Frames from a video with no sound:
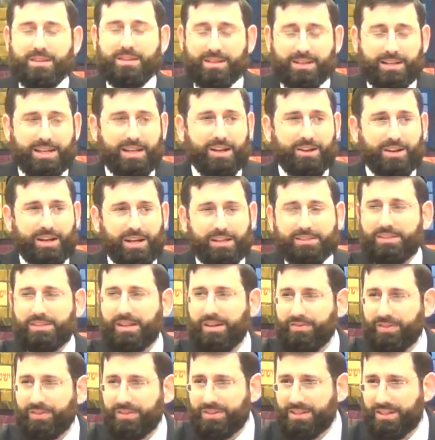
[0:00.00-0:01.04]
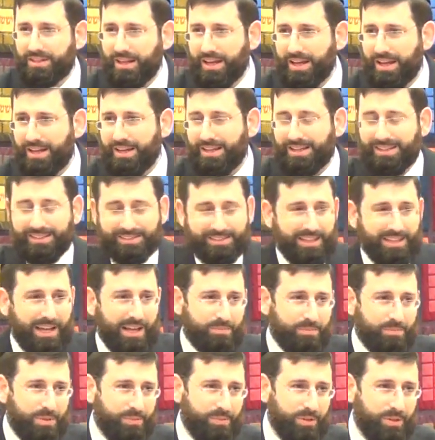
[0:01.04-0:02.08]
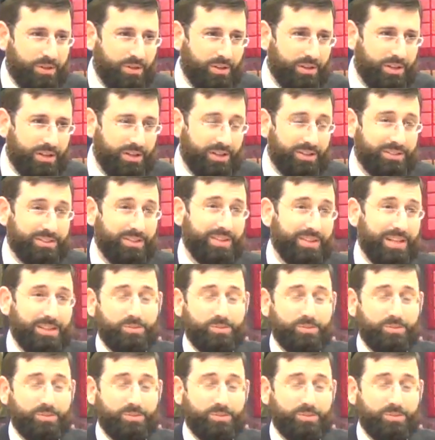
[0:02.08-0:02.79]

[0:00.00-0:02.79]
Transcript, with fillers: the Kiryat Sefer today is not biblical Kiryat Sefer.